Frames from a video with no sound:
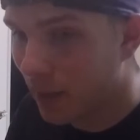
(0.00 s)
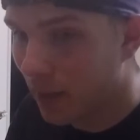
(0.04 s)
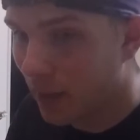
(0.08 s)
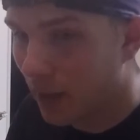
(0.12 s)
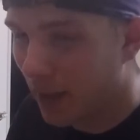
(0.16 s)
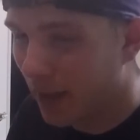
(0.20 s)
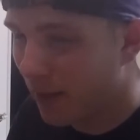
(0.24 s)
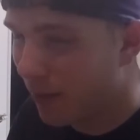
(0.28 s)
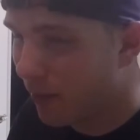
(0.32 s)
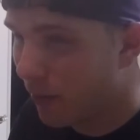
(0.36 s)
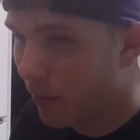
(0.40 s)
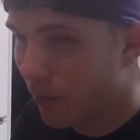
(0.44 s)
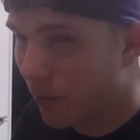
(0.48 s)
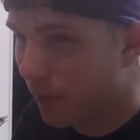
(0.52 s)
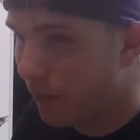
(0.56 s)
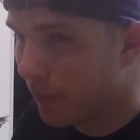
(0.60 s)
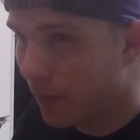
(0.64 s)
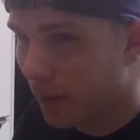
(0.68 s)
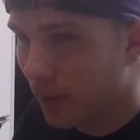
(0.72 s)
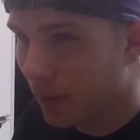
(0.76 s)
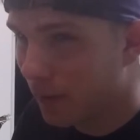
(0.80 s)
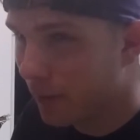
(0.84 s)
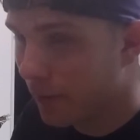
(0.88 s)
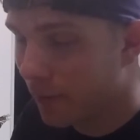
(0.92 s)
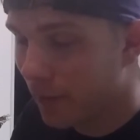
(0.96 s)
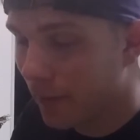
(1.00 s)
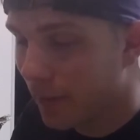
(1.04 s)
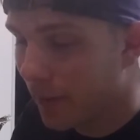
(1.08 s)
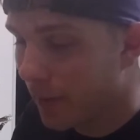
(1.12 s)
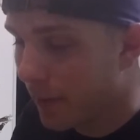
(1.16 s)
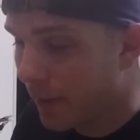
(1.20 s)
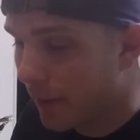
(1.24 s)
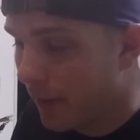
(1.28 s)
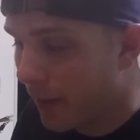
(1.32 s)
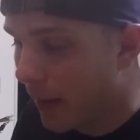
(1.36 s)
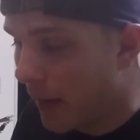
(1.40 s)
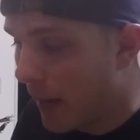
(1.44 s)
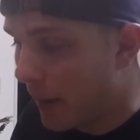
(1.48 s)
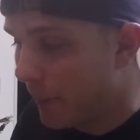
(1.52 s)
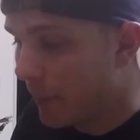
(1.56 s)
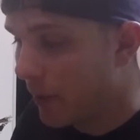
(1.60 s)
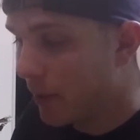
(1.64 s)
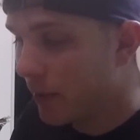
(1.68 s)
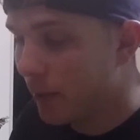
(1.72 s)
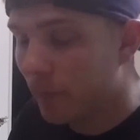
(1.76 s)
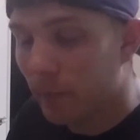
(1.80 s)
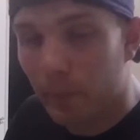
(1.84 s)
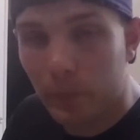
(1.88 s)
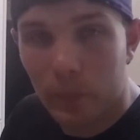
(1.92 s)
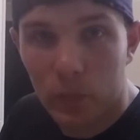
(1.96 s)
I don't know if it, I
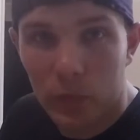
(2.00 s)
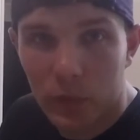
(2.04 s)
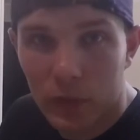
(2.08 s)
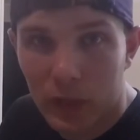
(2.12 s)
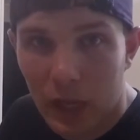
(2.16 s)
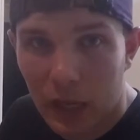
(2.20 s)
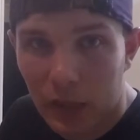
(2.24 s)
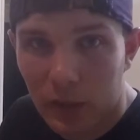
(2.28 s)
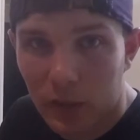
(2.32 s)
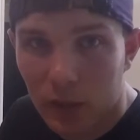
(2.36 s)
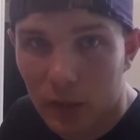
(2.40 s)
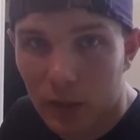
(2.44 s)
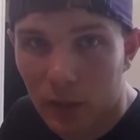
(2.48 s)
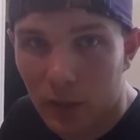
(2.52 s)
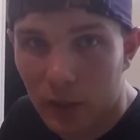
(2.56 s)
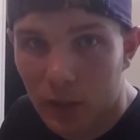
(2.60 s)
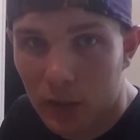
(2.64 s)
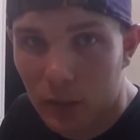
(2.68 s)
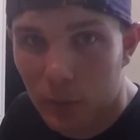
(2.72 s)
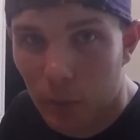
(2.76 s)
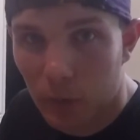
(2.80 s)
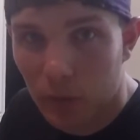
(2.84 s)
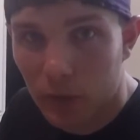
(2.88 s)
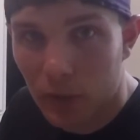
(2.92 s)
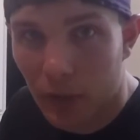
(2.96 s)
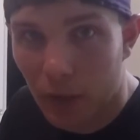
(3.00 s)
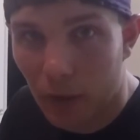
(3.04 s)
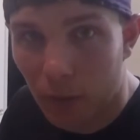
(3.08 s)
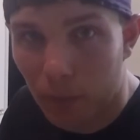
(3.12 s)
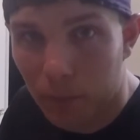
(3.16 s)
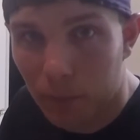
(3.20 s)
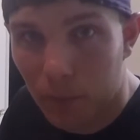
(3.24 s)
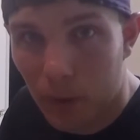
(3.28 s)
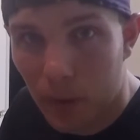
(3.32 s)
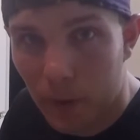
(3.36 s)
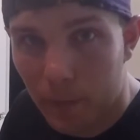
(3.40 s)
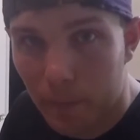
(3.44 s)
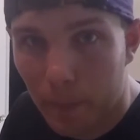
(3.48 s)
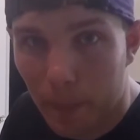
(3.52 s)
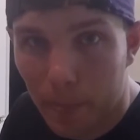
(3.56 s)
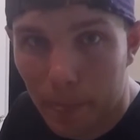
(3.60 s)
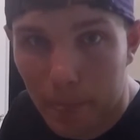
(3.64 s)
mean, technically it's supposed to help, right?